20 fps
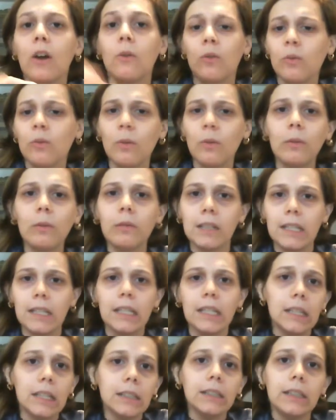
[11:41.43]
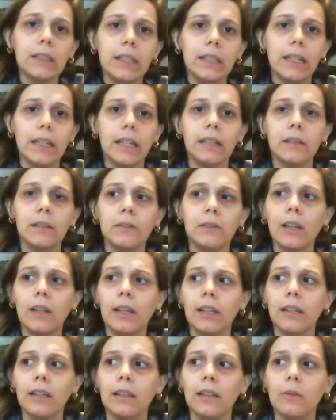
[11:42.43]
was when we went to Italy and
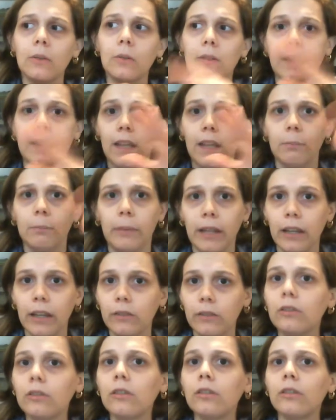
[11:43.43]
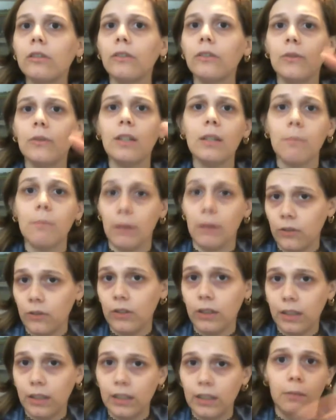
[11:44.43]
like San Pietro. If you take
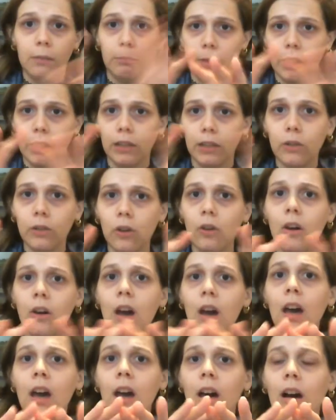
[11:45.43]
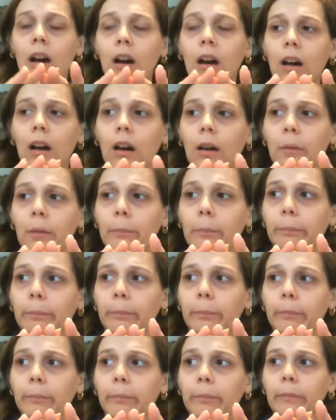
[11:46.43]
pictures in San Pietro,
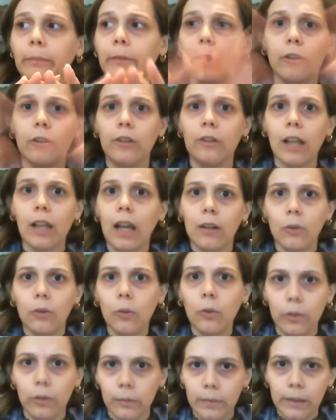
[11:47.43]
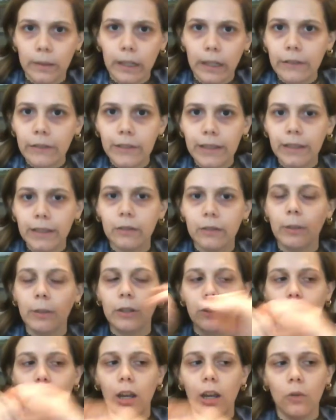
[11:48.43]
there are a lot of orbs. Like every single
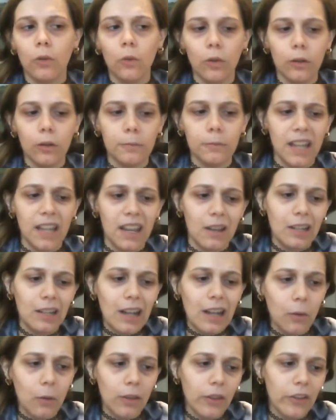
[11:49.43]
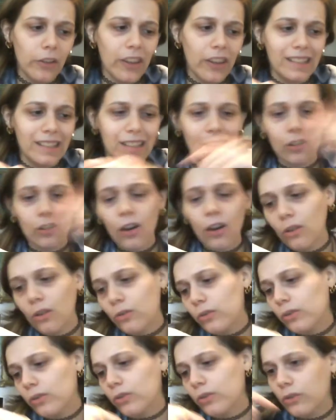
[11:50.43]
picture had orbs. Now whether that's
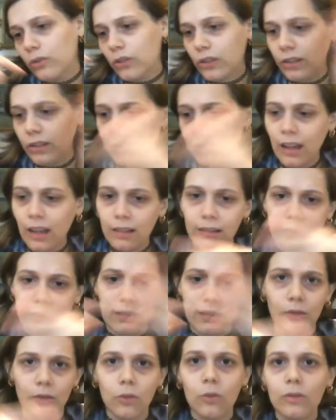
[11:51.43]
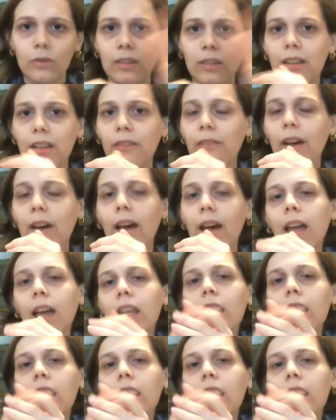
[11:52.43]
ghosts or just dust and old stuff, I